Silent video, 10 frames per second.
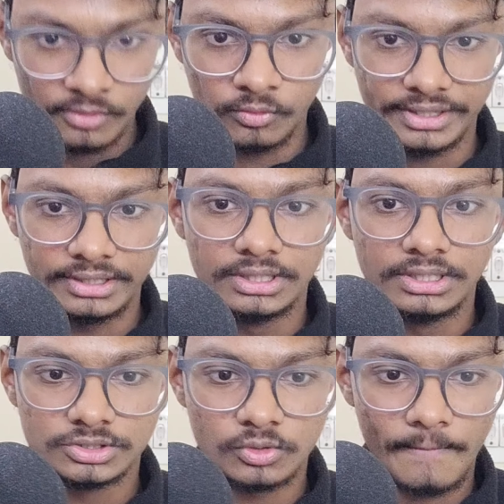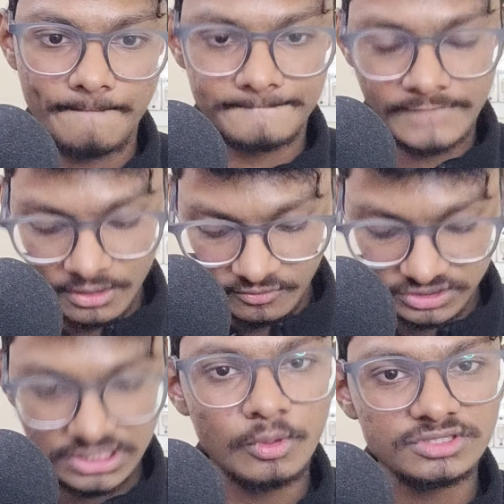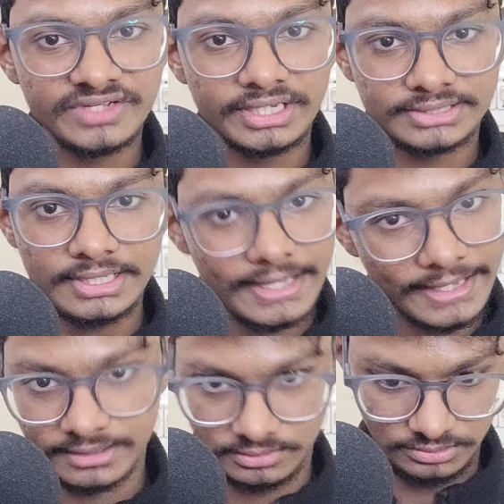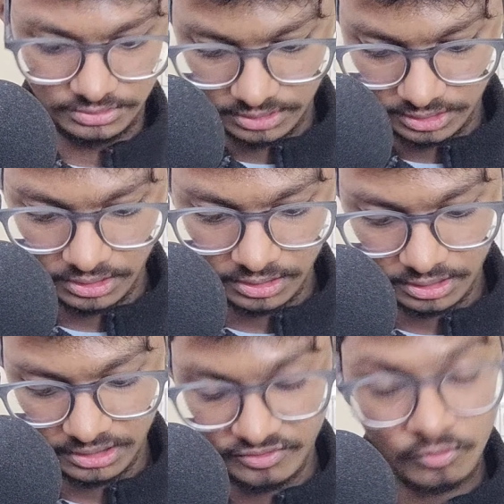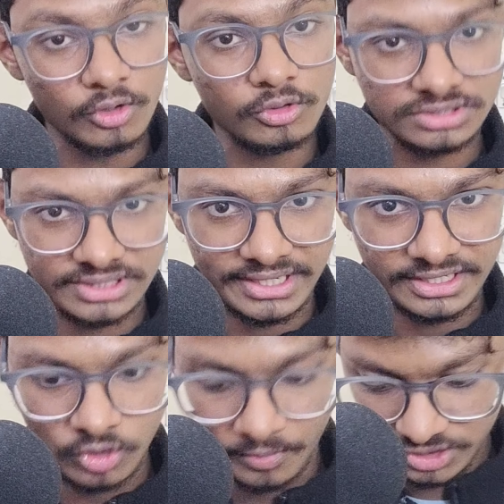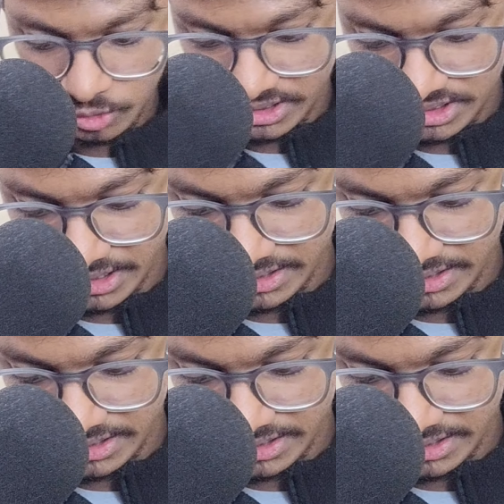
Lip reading: Okay, so for CMOS VLSI, again, if you want to study these topics, you can study